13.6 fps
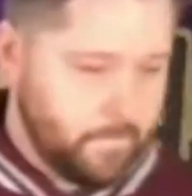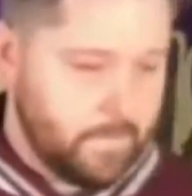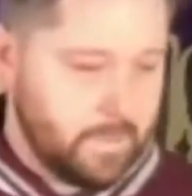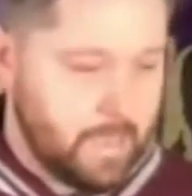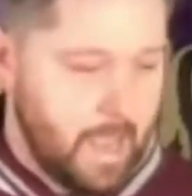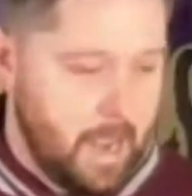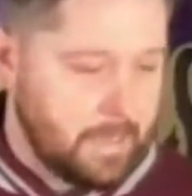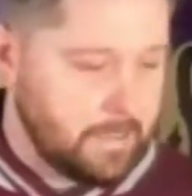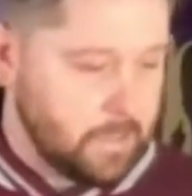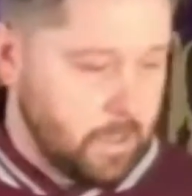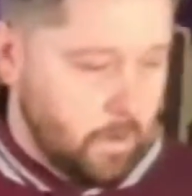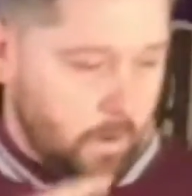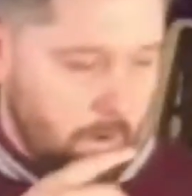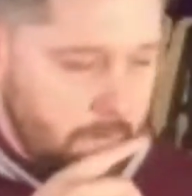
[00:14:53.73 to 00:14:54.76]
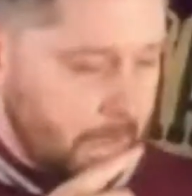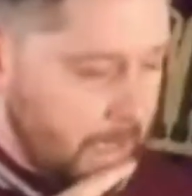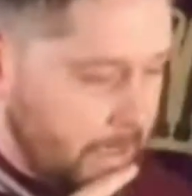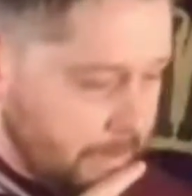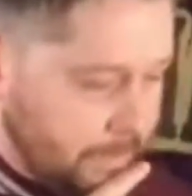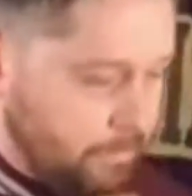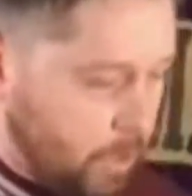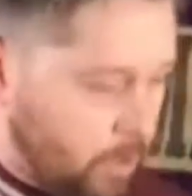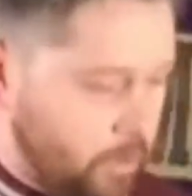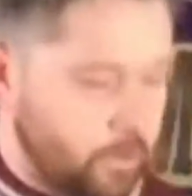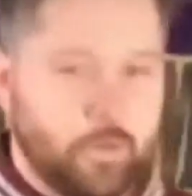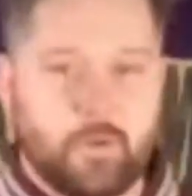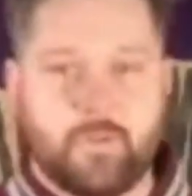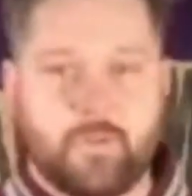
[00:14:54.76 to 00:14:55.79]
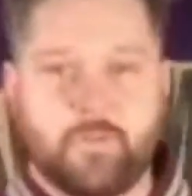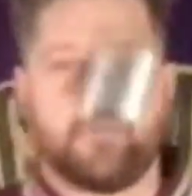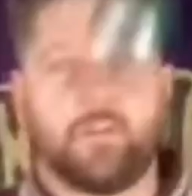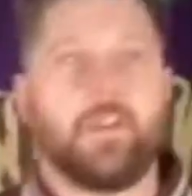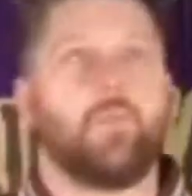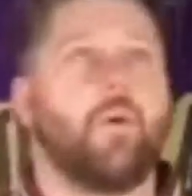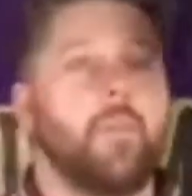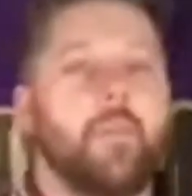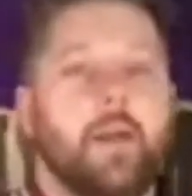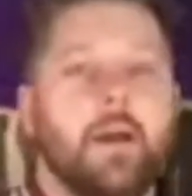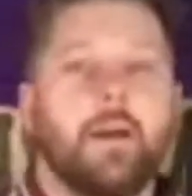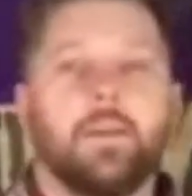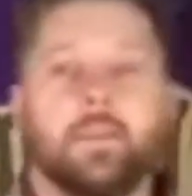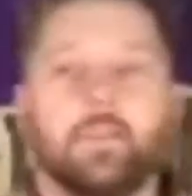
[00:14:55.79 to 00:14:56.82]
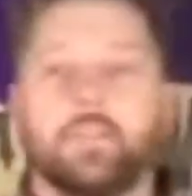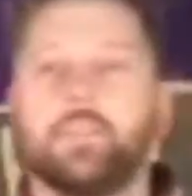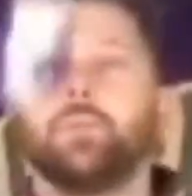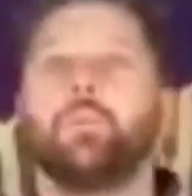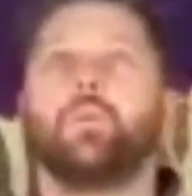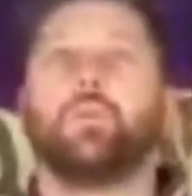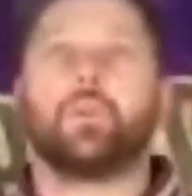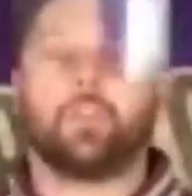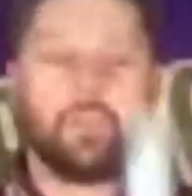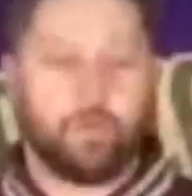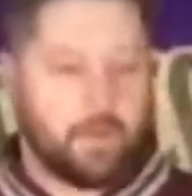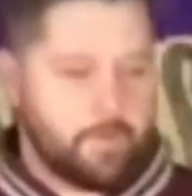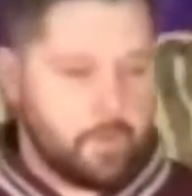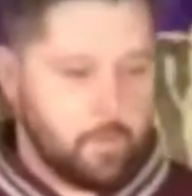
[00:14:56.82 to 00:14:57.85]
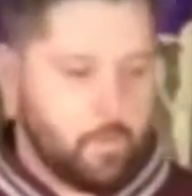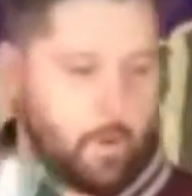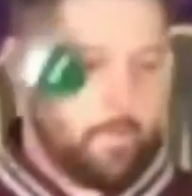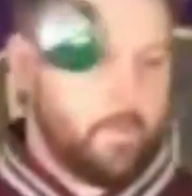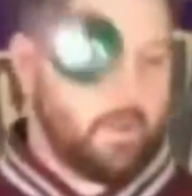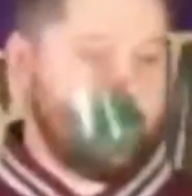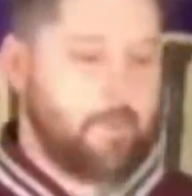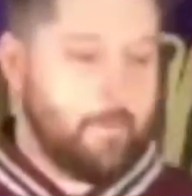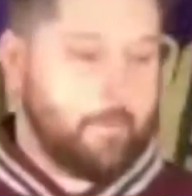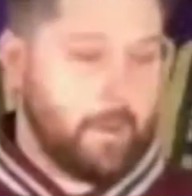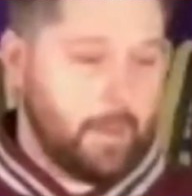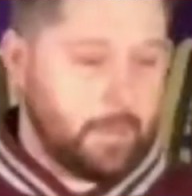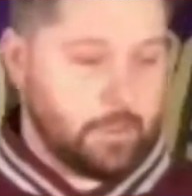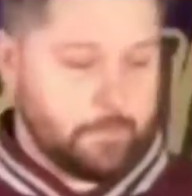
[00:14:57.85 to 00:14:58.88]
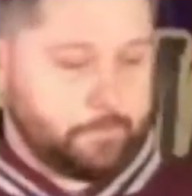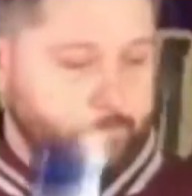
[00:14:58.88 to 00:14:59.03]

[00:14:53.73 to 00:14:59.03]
Okay, so I'm gonna do a 3-1 there, but you can do whatever you want, that rampage.